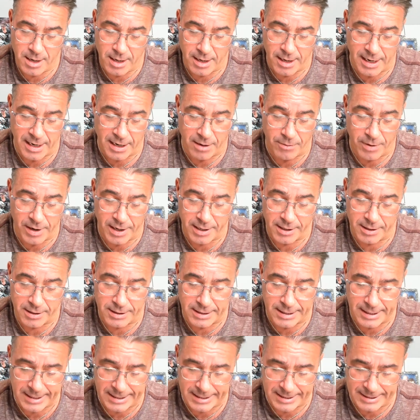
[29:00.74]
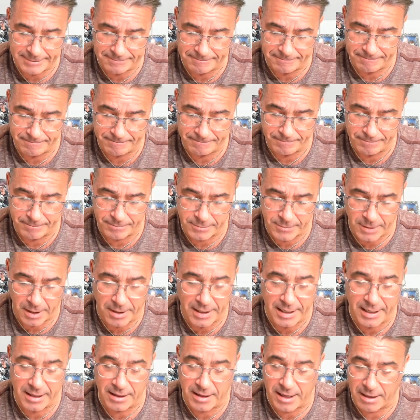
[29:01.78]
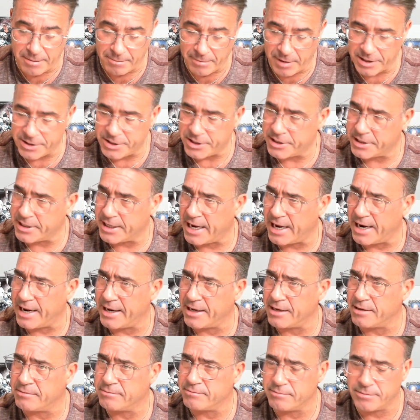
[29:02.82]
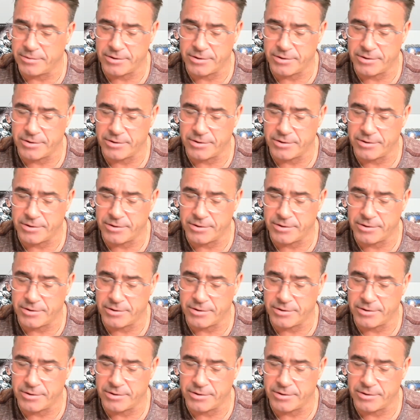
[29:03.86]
Anyway, Elon Musk getting